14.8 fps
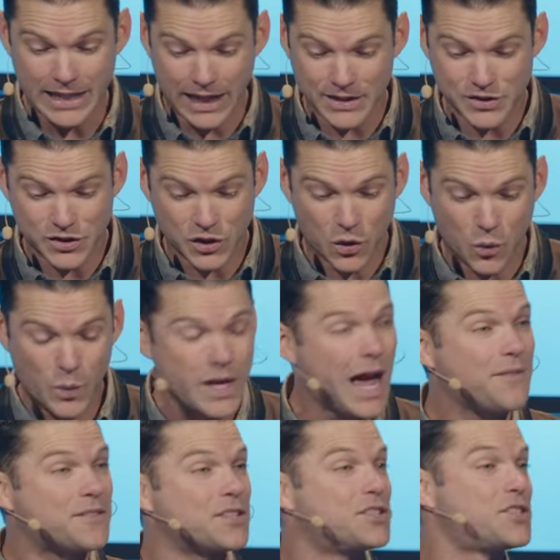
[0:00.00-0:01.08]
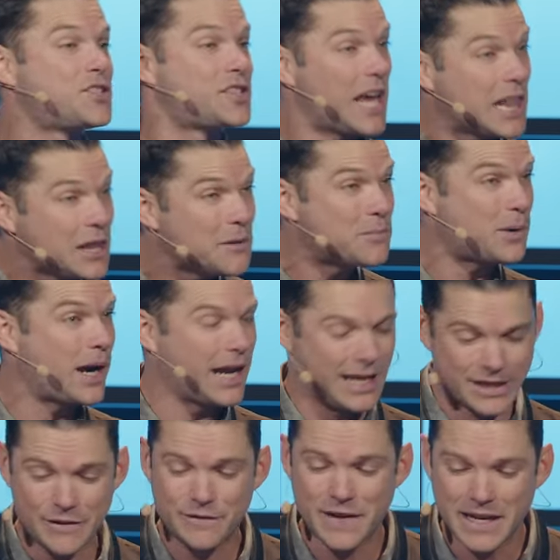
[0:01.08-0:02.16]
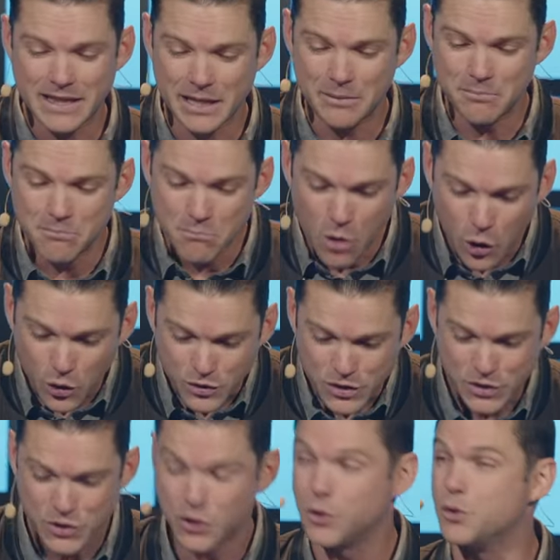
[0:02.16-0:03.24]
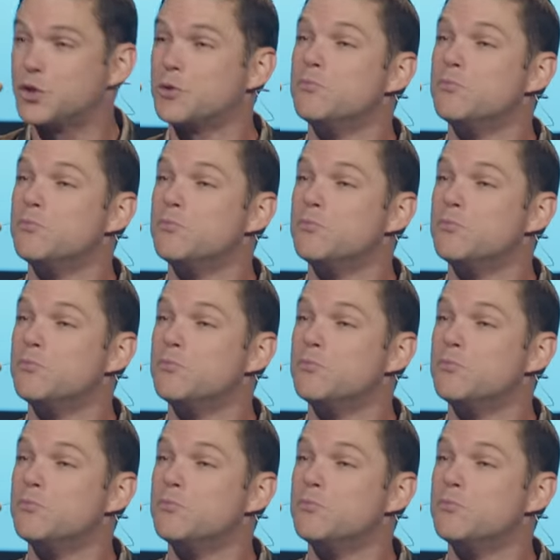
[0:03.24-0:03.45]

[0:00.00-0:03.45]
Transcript: And so we have to celebrate the fact that multitudes,